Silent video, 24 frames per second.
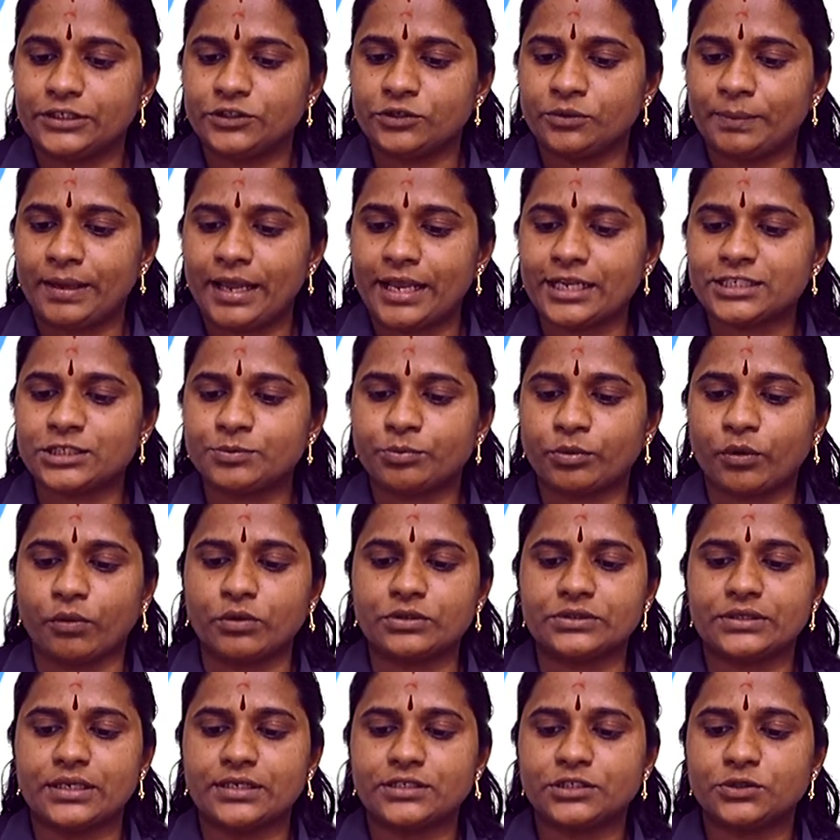it makes
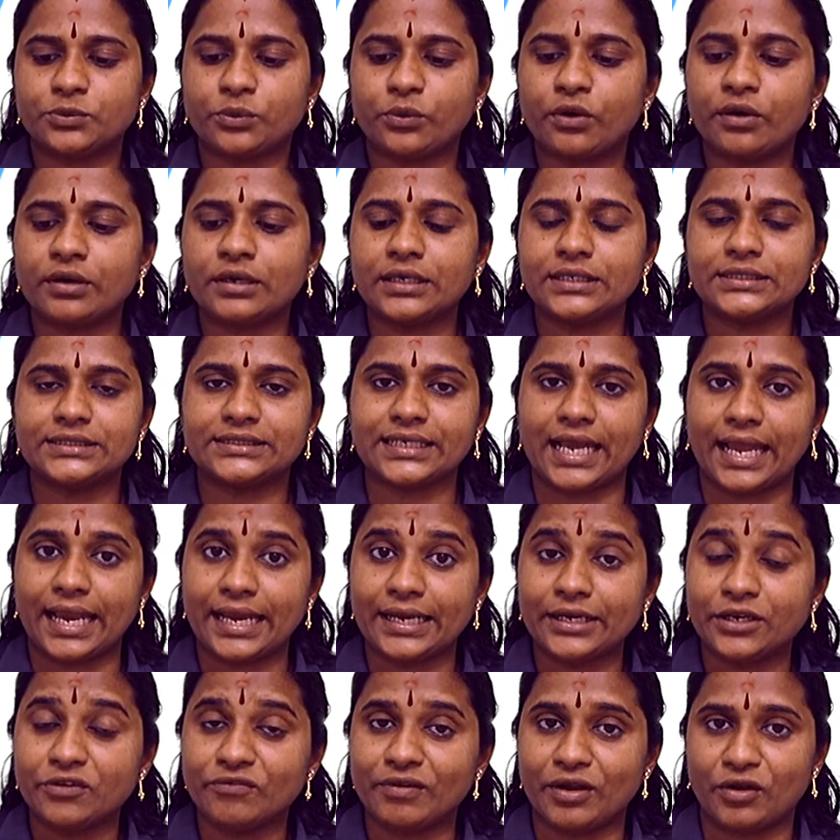provisions for
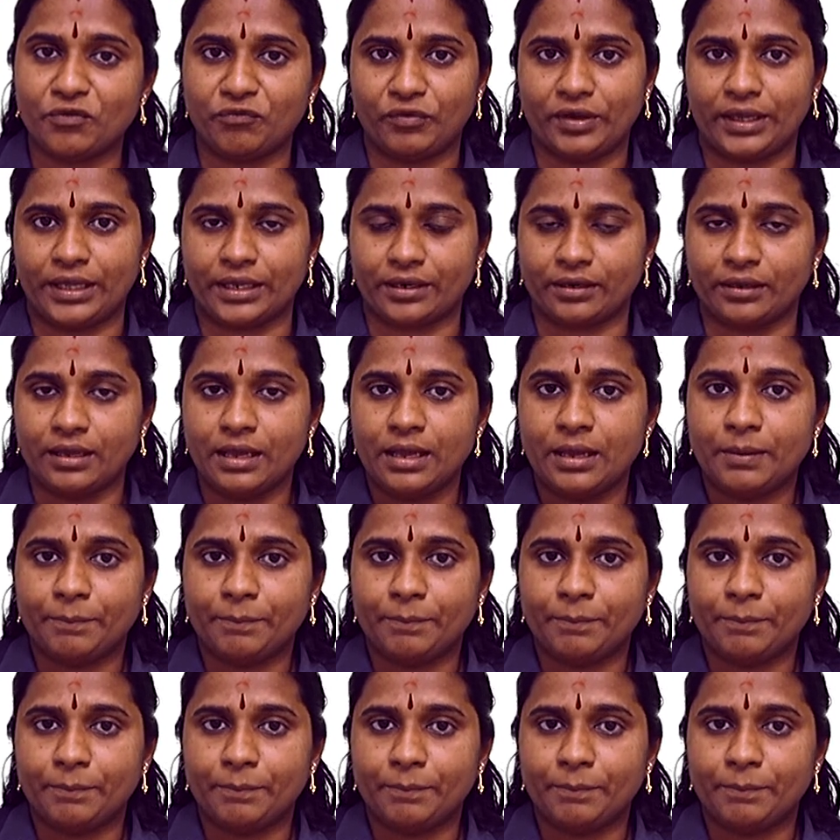child welfare